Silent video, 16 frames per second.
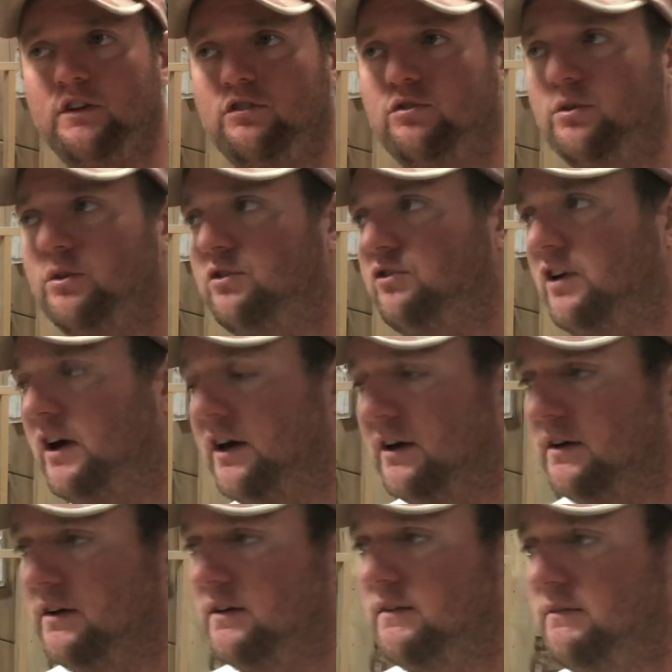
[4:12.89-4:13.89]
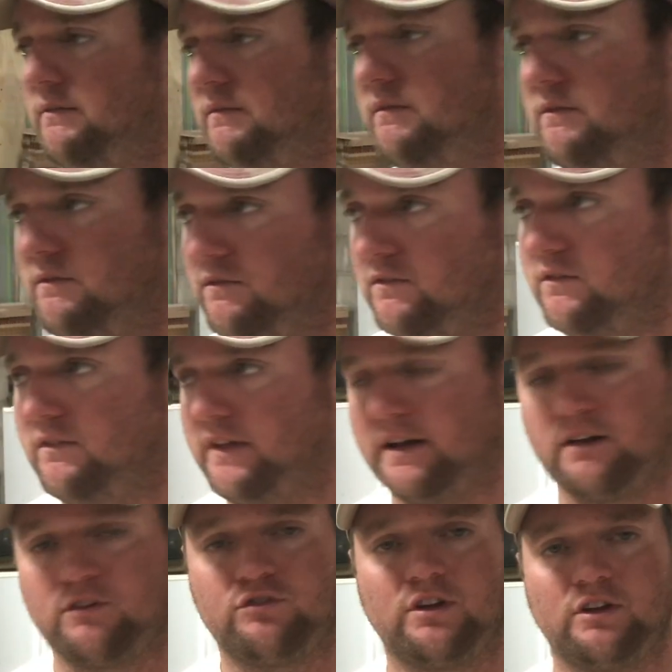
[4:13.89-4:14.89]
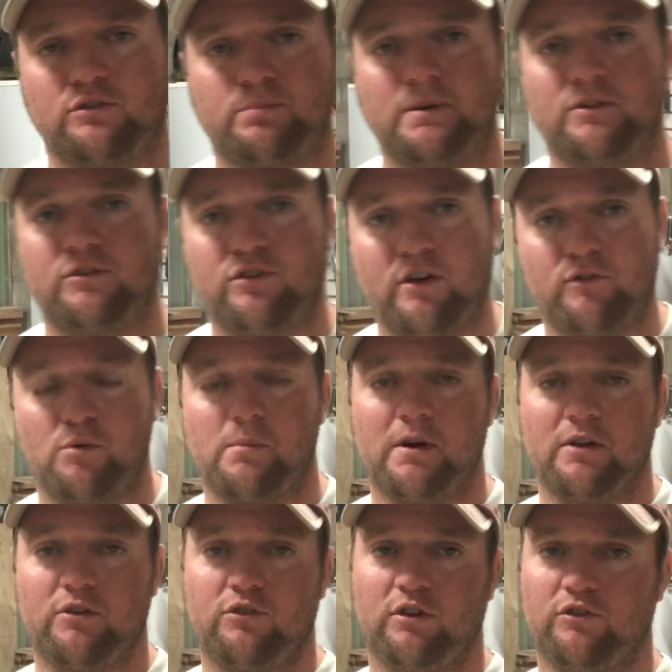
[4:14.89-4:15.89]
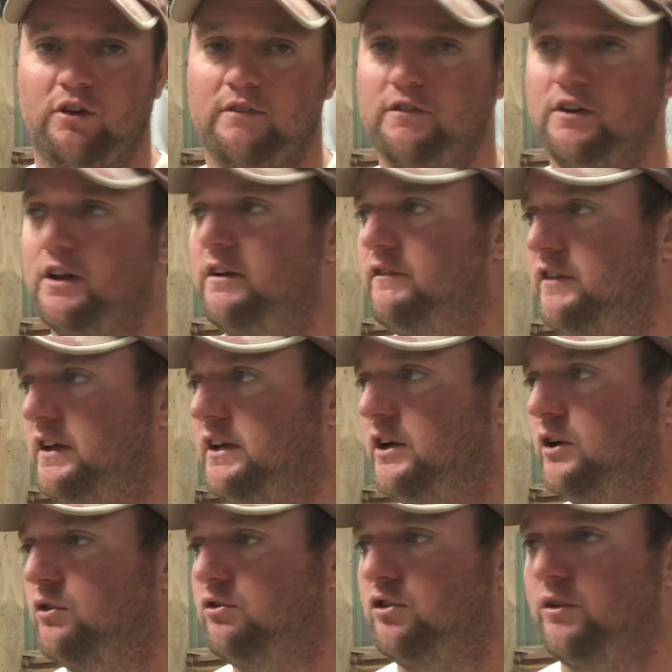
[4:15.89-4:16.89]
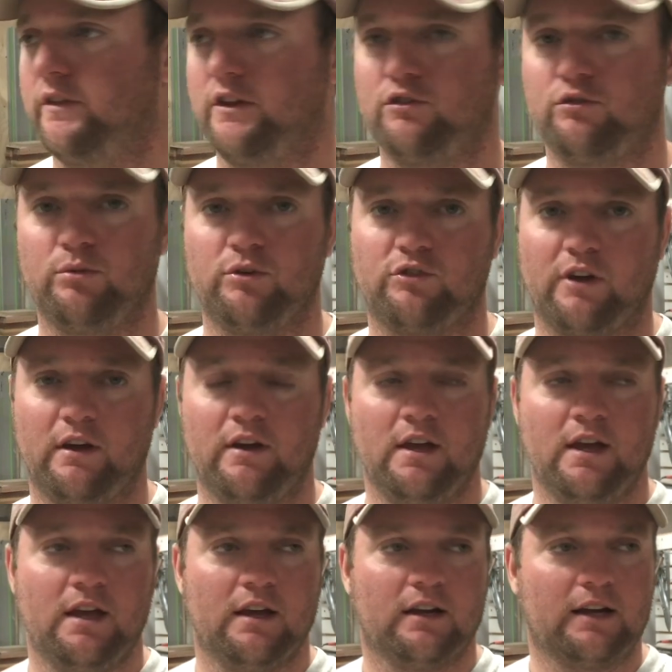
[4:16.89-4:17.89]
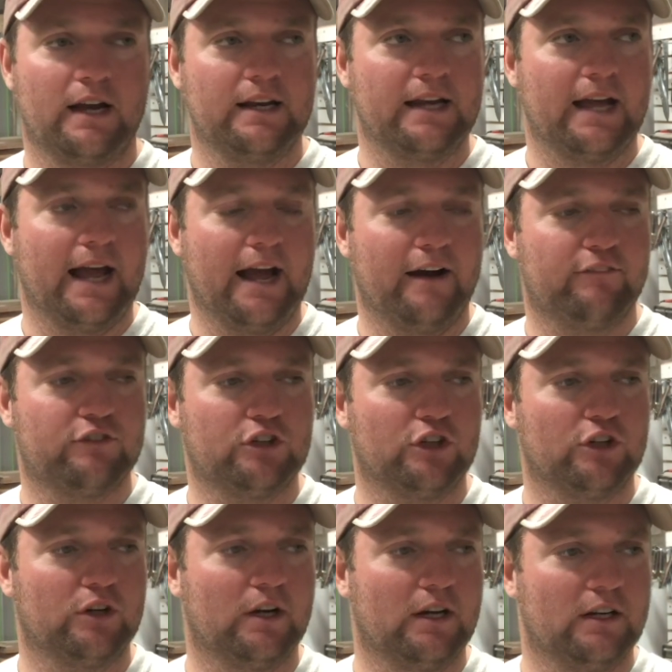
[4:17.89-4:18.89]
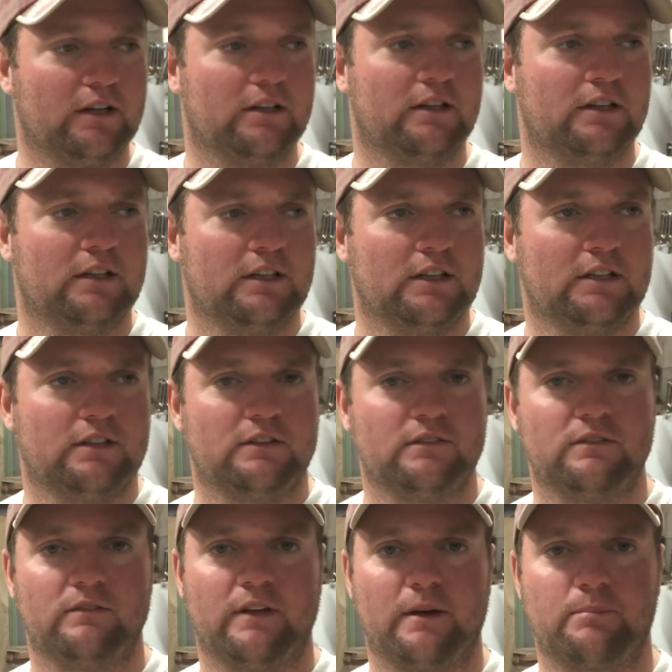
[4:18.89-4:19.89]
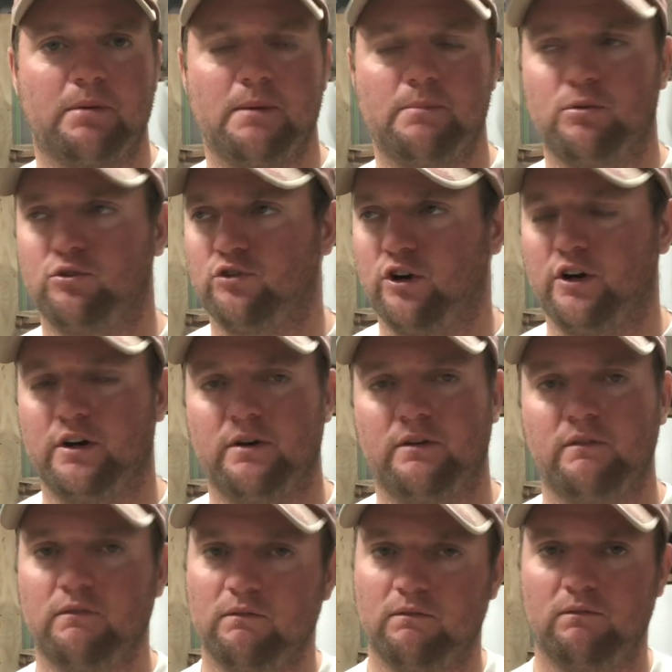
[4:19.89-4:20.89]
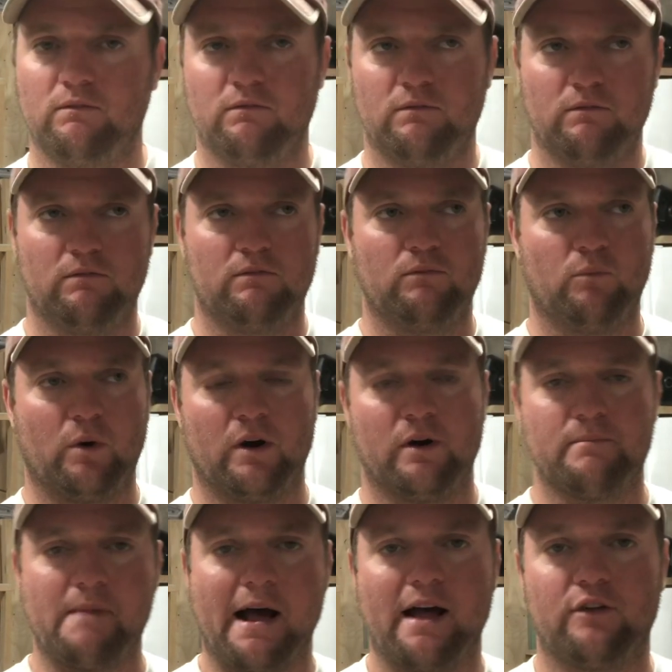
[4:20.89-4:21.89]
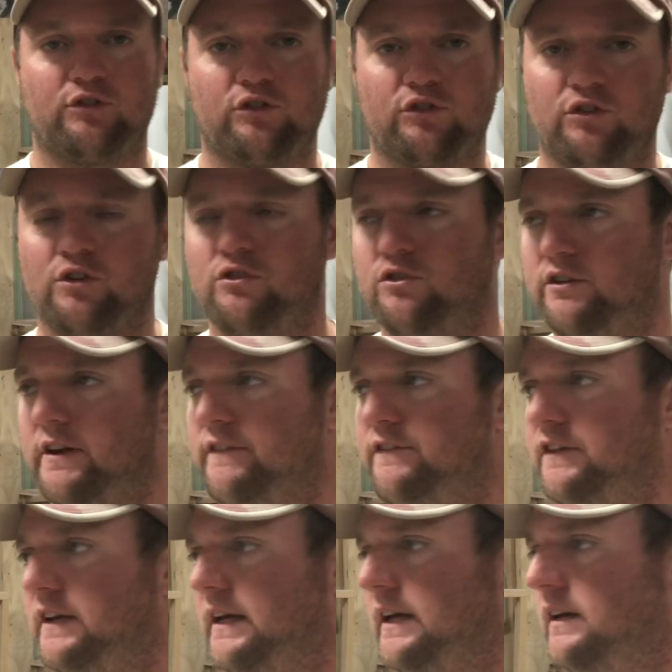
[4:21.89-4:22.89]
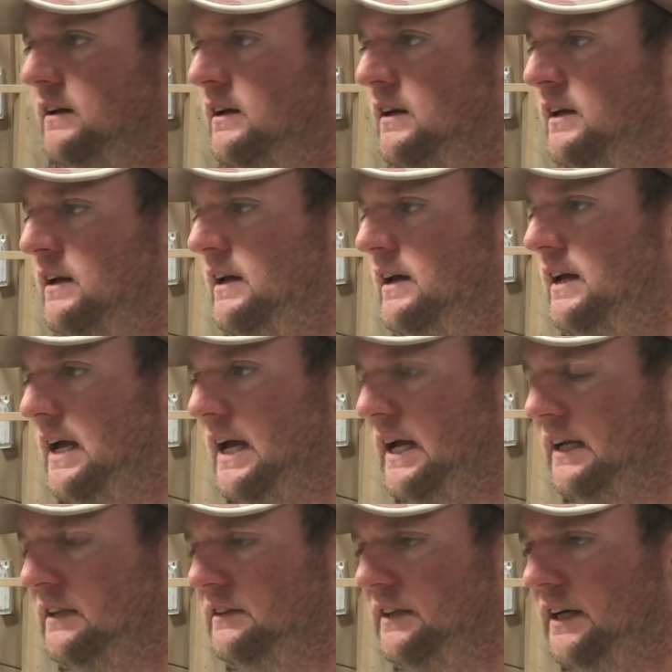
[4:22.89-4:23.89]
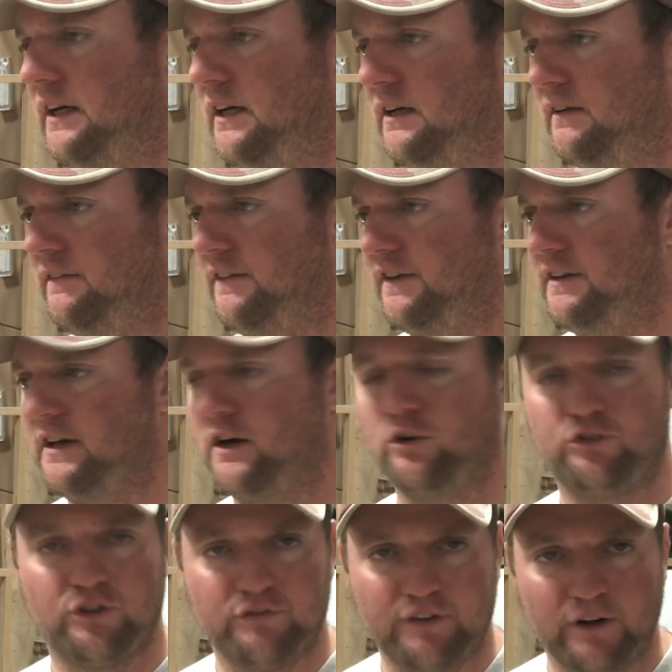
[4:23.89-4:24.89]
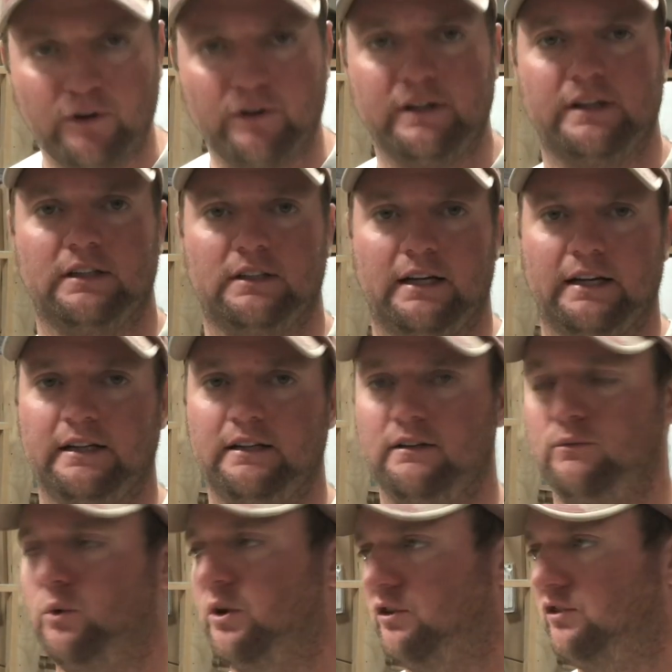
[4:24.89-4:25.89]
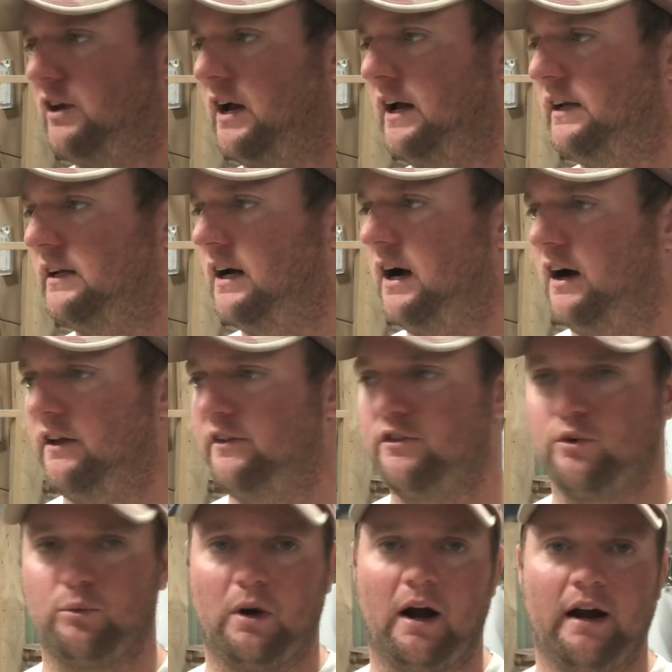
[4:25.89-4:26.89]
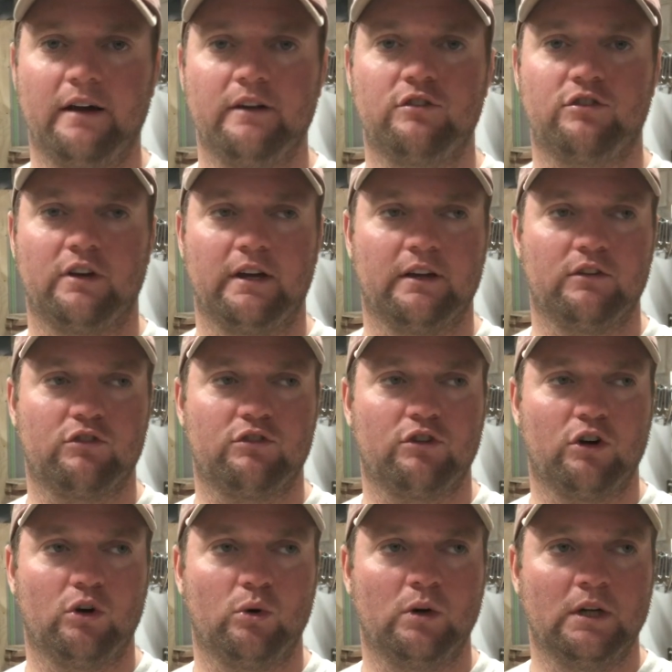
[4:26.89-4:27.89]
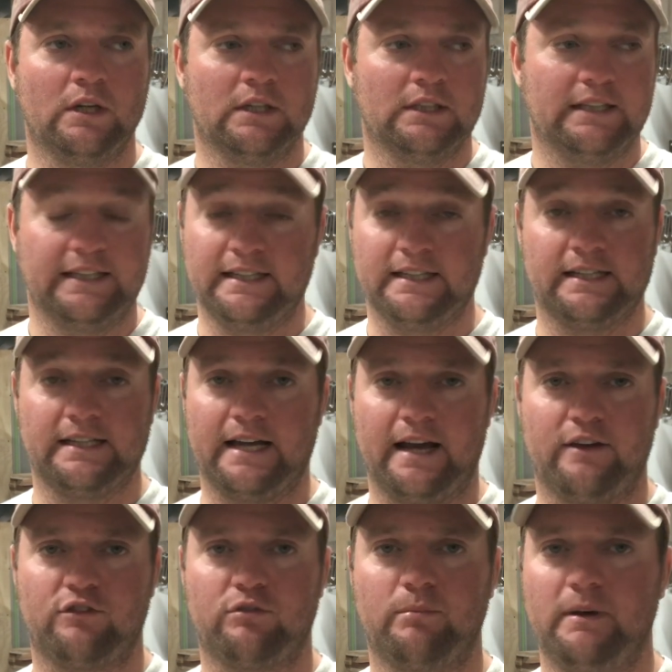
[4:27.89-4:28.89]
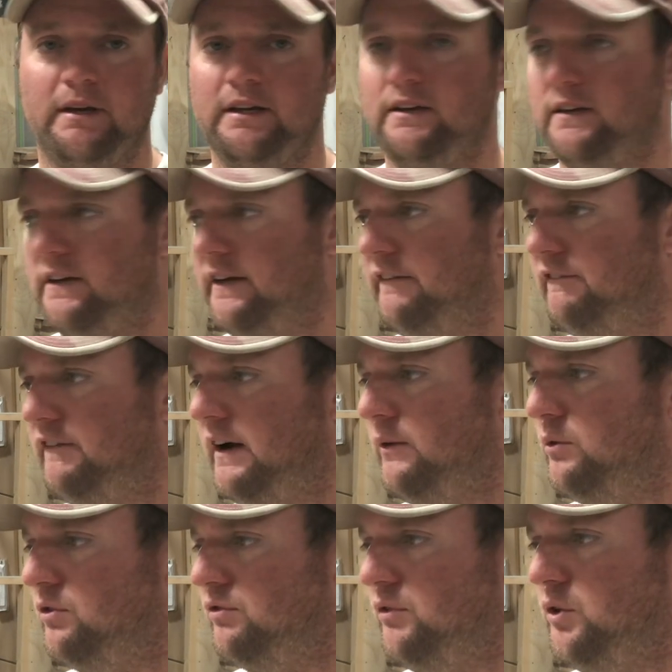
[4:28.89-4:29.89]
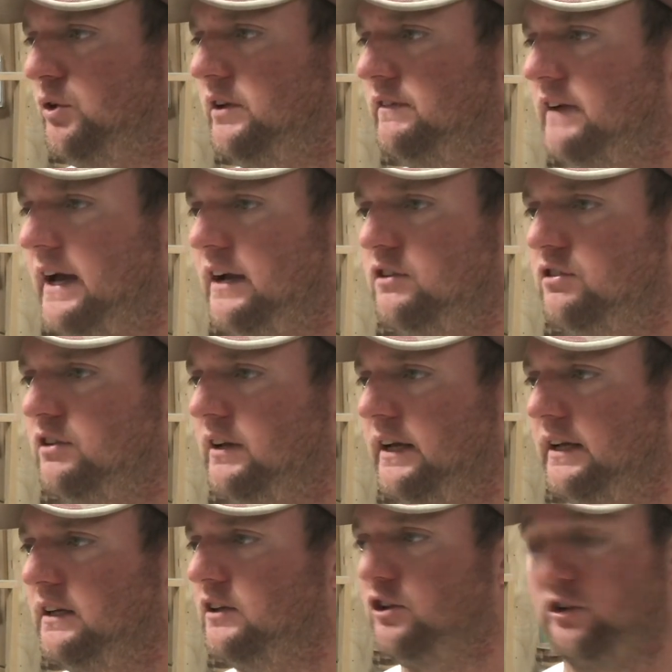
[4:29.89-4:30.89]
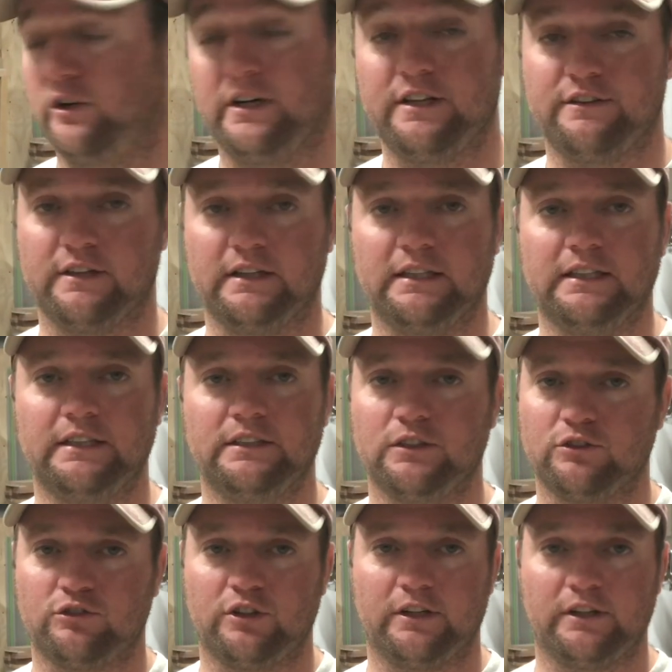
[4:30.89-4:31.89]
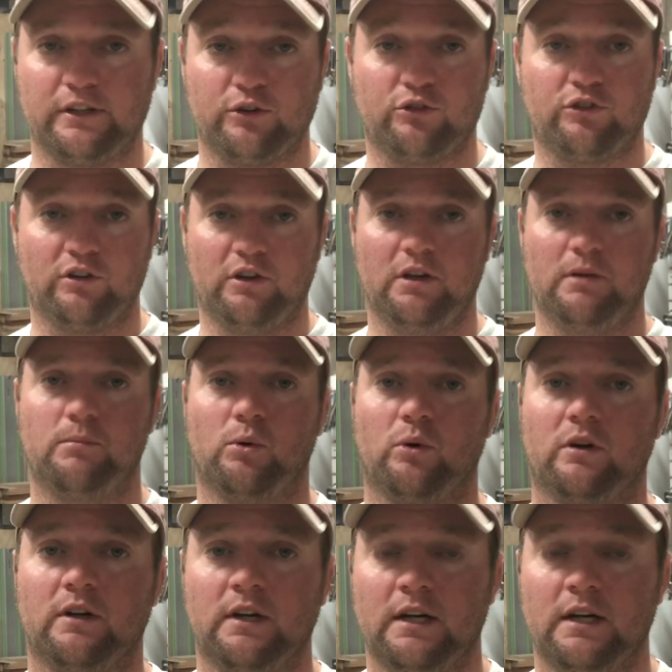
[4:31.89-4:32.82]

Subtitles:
was, like I said, it's been several months since I've done a video, so this was kind of after, like, people started wearing masks and stuff again, and the Delta variant was kind of on the rise, and so he didn't ask me if I was fully vaccinated or anything. He just said, here's the keyboard,